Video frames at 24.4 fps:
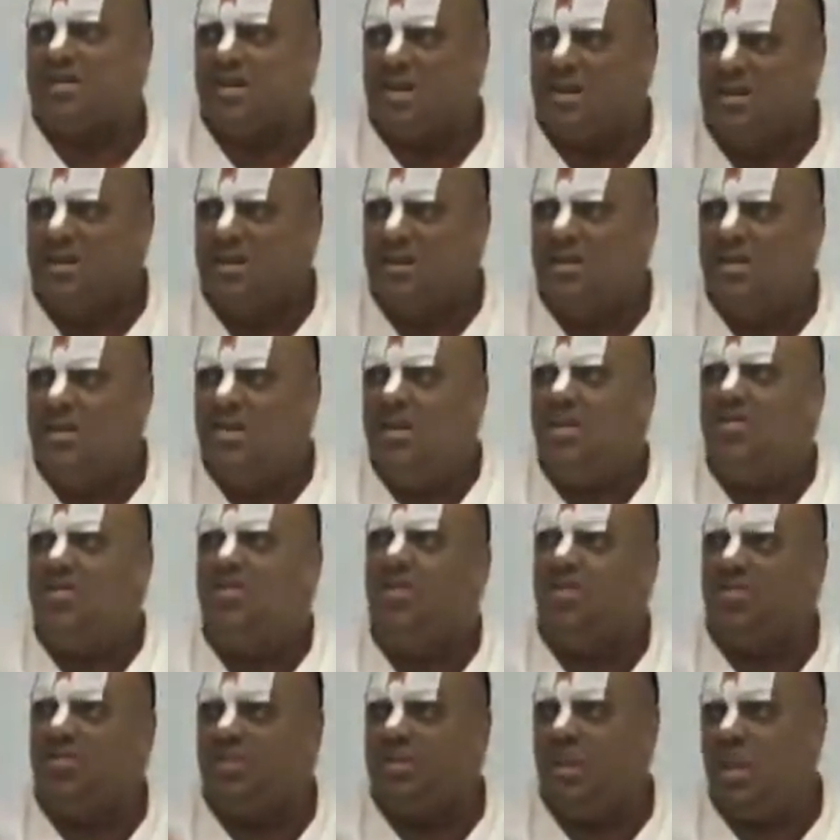pattern,
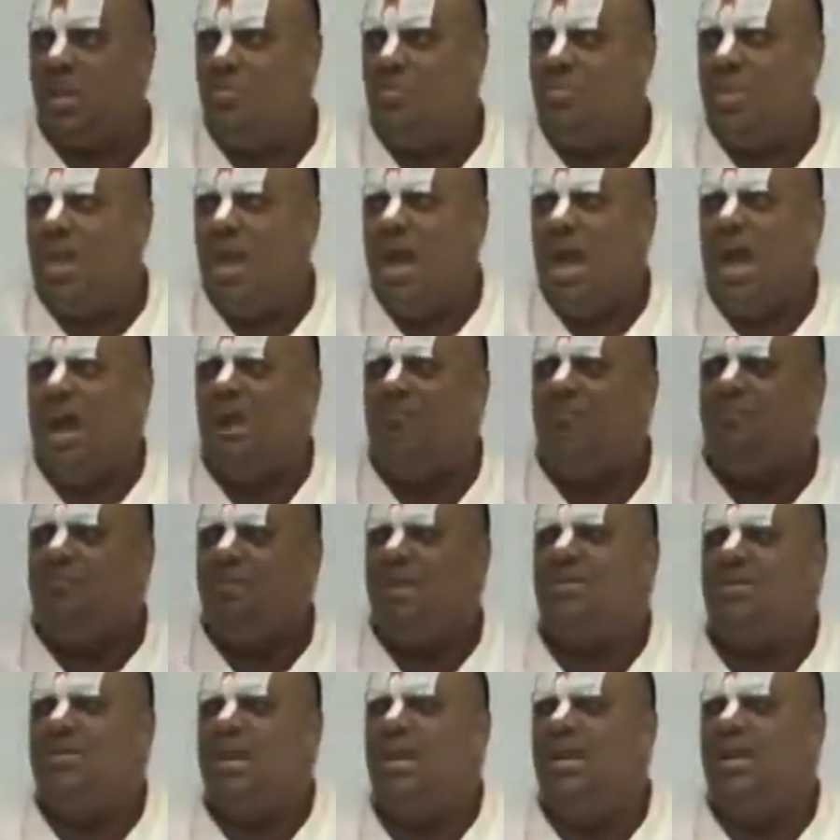system,
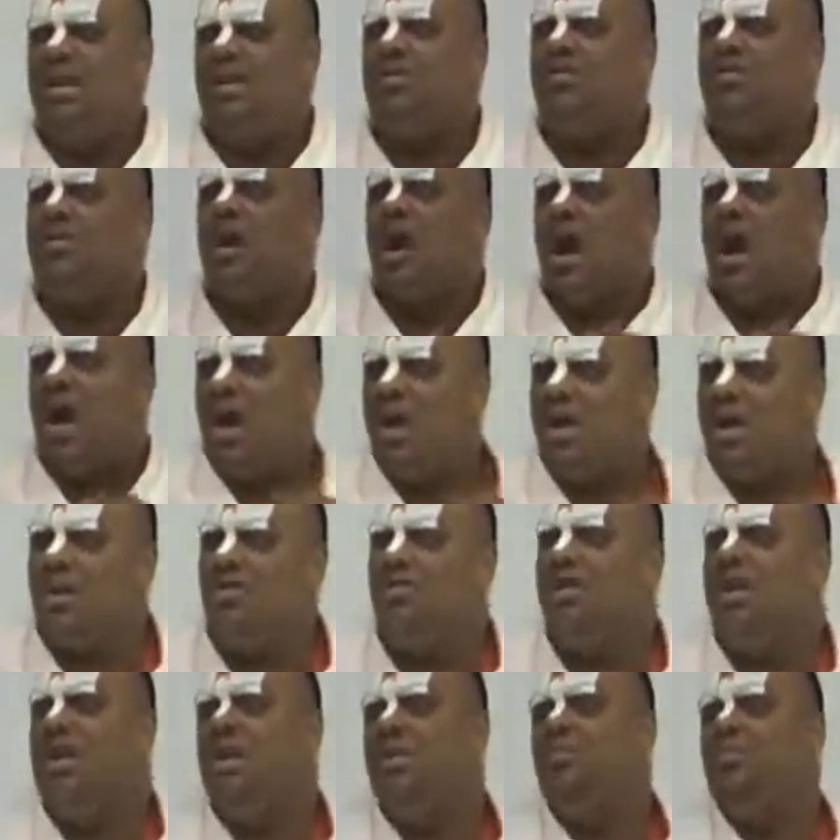everything is
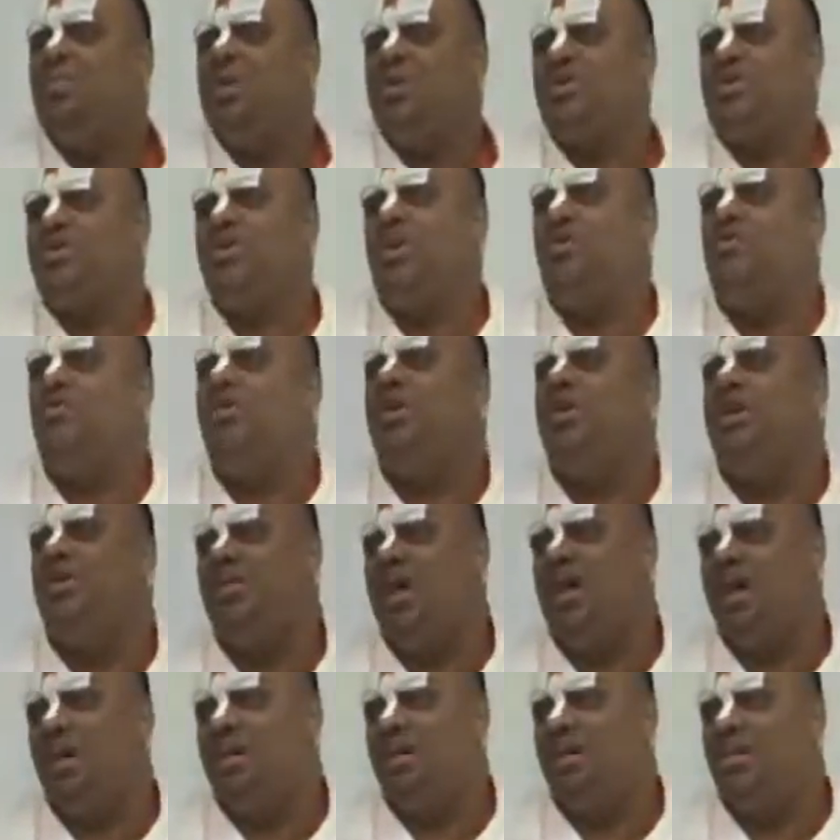under the impression
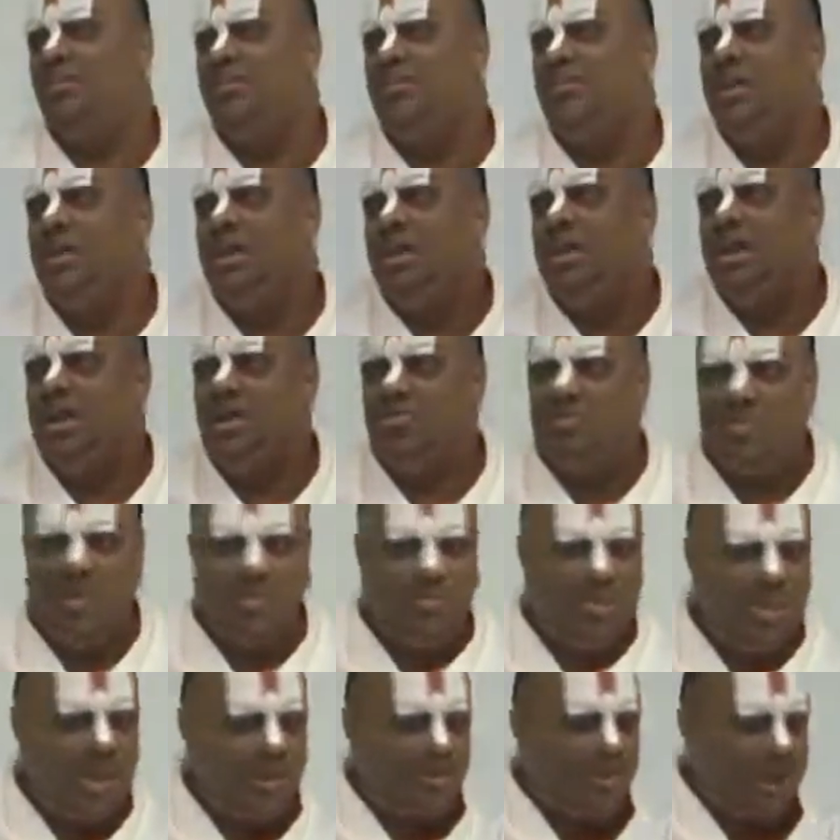of designing.
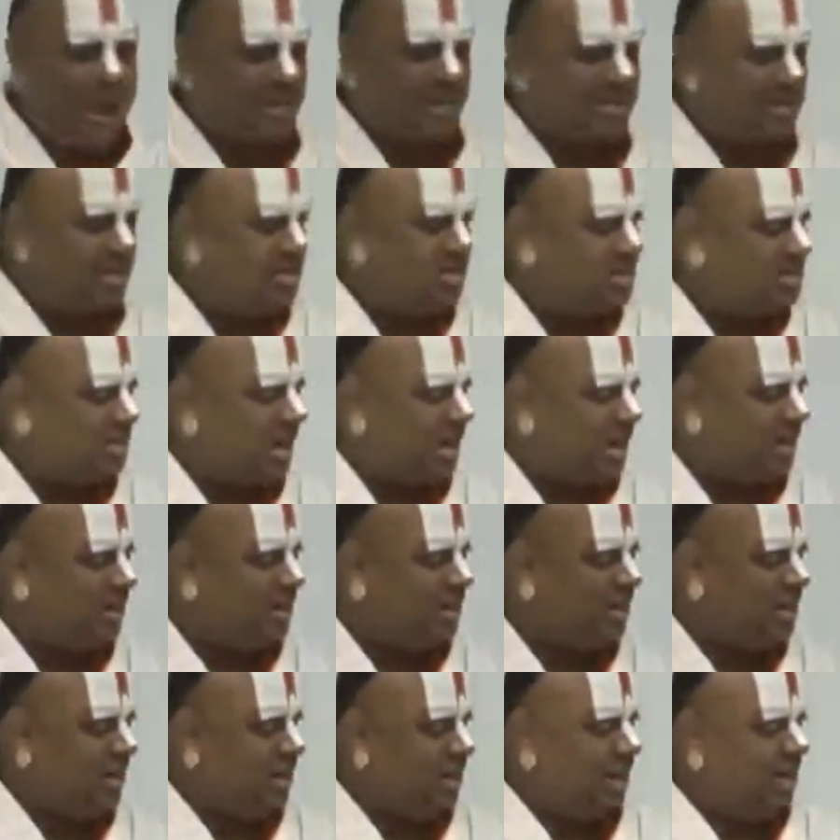It may be a pattern
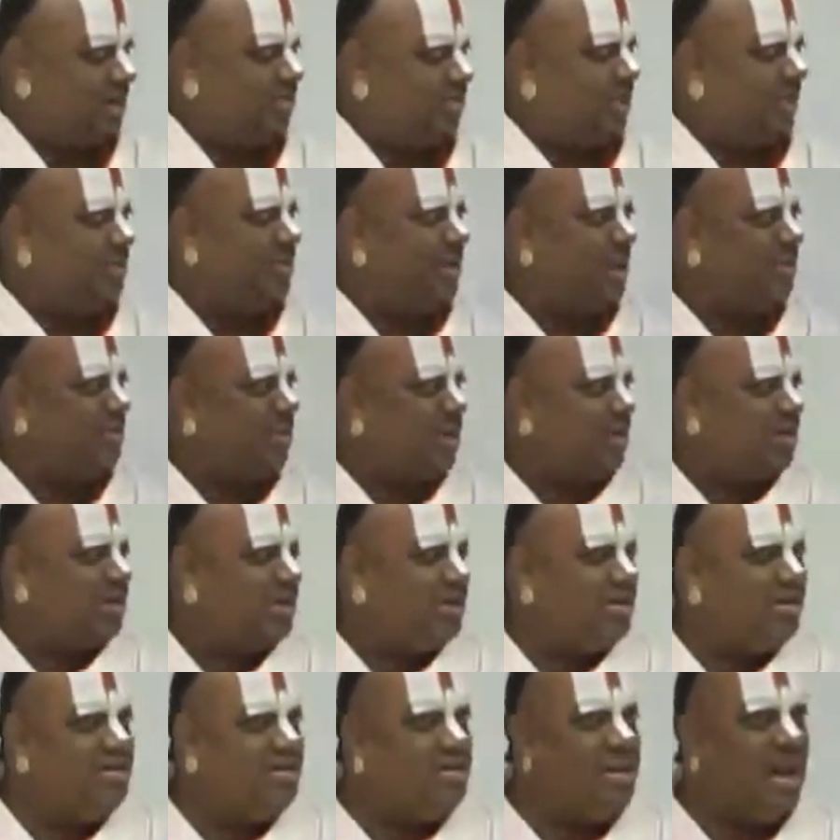design, it may be a
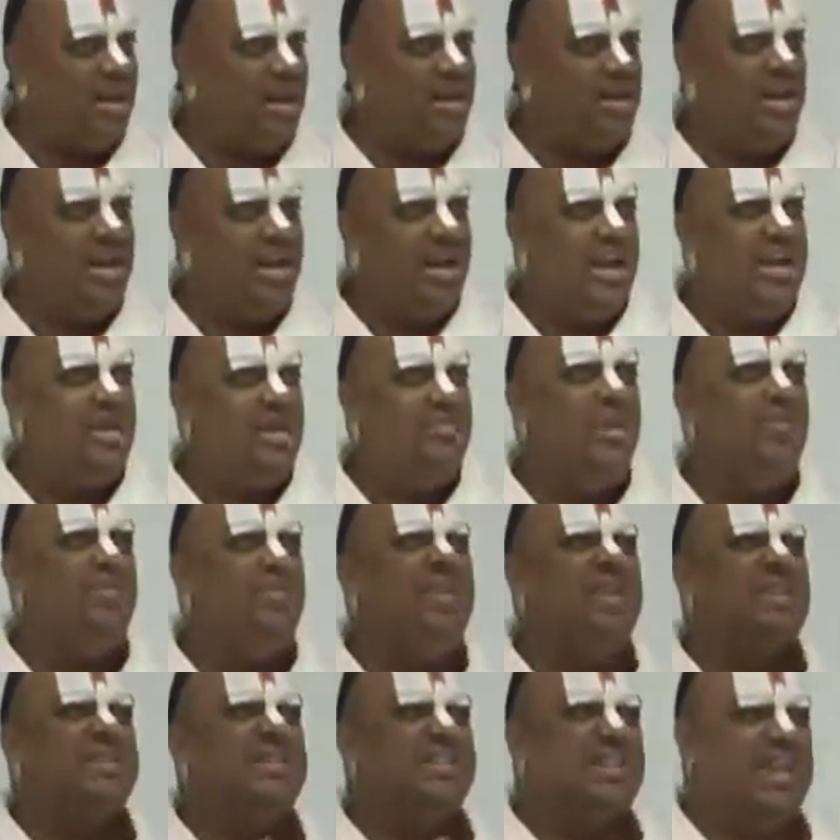model design,
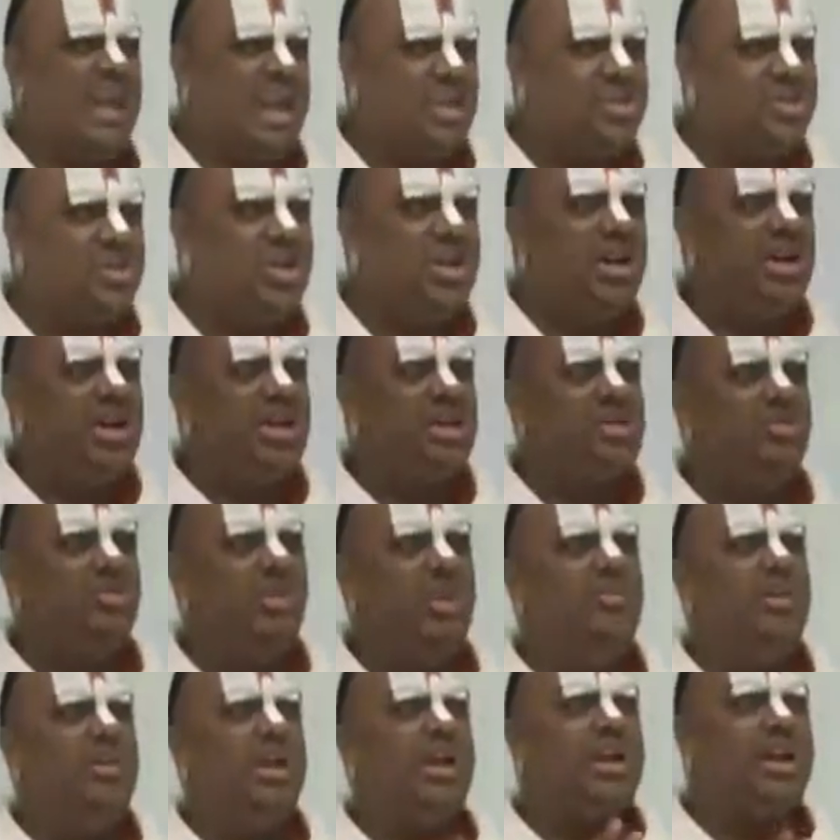it may be a sketch,
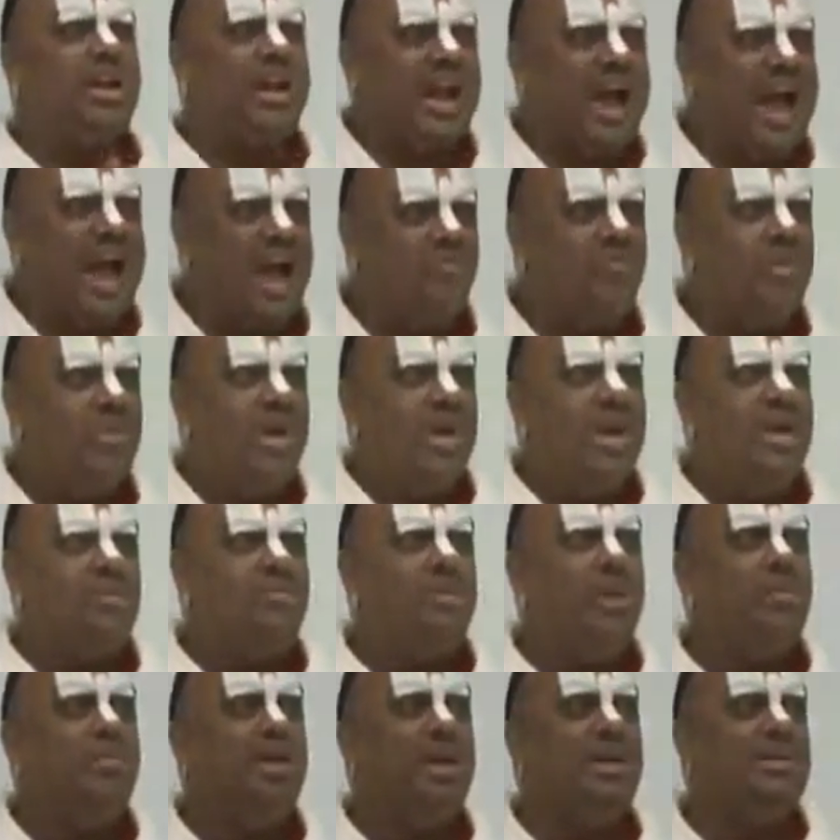it may be a graph,
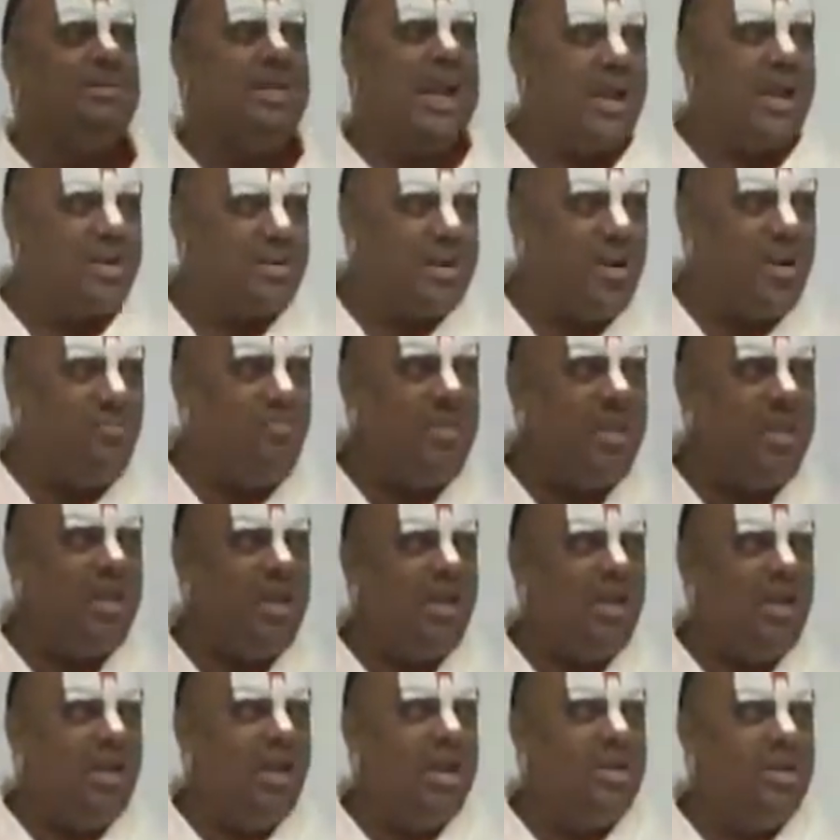it may be a
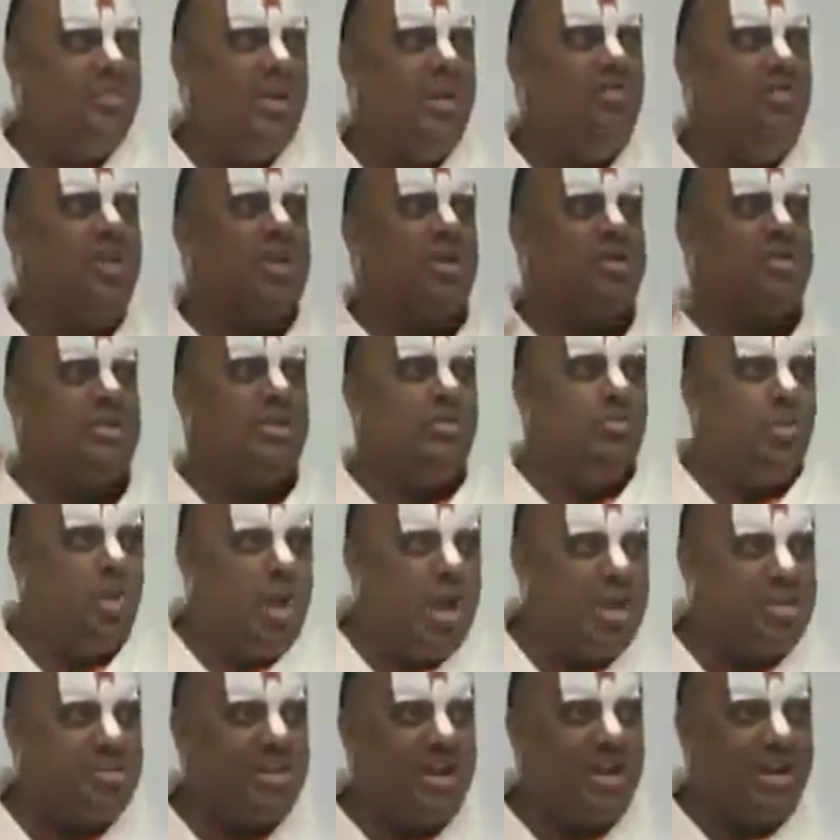diagram, it may be a
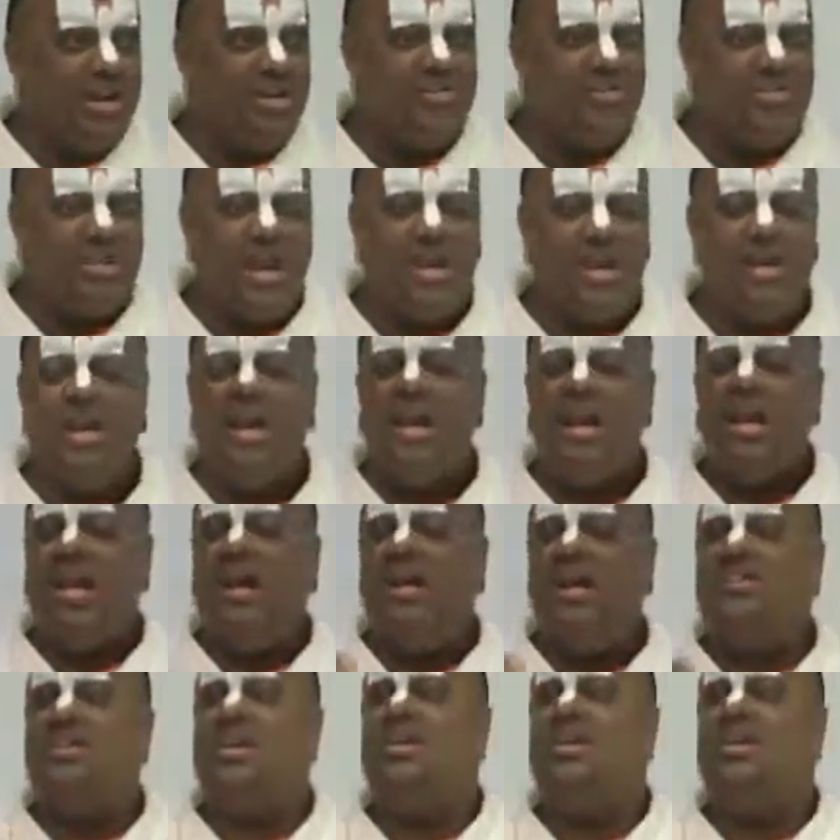simulation inside,